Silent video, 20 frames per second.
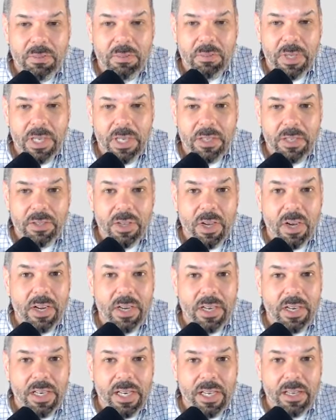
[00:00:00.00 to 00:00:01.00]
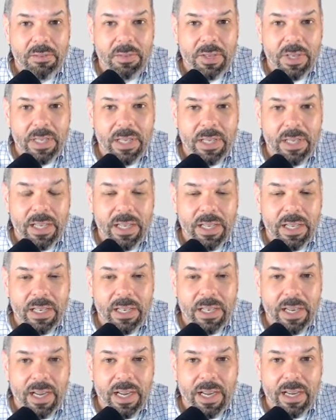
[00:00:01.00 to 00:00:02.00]
being done in
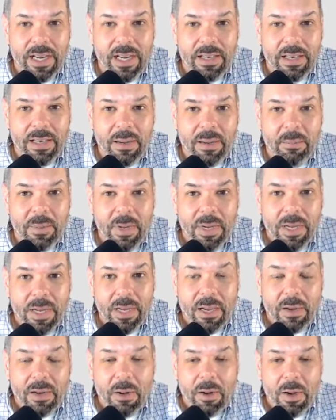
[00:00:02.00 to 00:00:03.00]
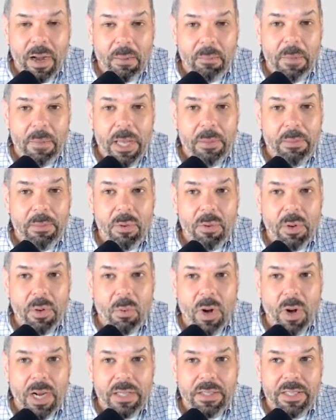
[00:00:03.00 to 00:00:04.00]
AV, and maybe we
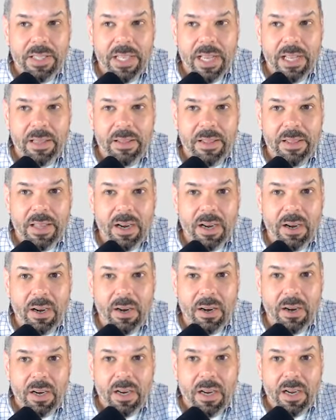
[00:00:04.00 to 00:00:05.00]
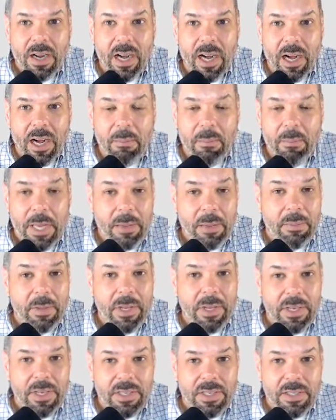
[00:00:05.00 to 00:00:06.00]
want to get there. Maybe
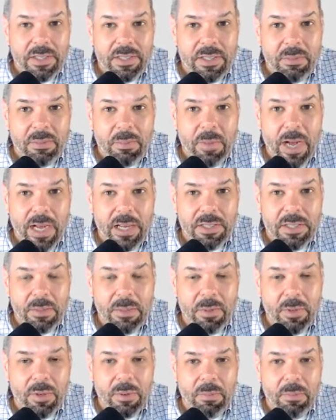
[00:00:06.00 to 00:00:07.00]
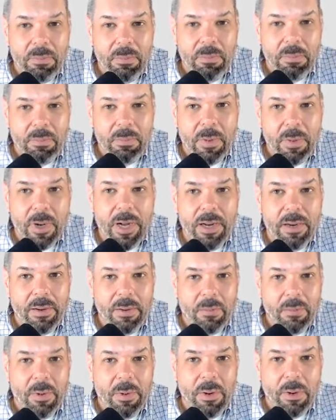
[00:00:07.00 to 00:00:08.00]
it is possible, but
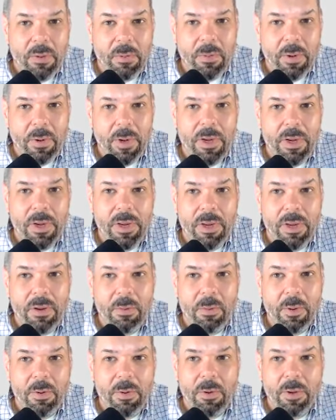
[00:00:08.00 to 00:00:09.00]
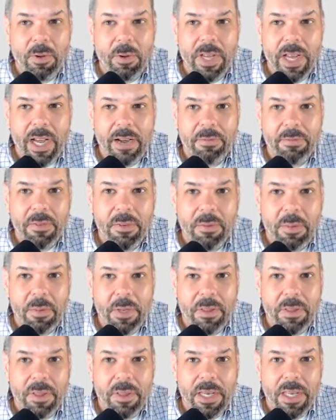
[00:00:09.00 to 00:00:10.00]
we really have to be
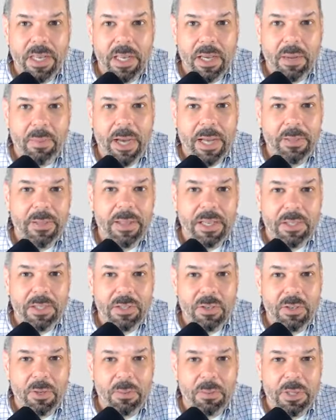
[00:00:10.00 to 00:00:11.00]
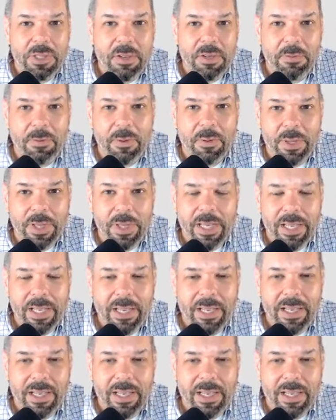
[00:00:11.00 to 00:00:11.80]
thinking about things a little bit differently,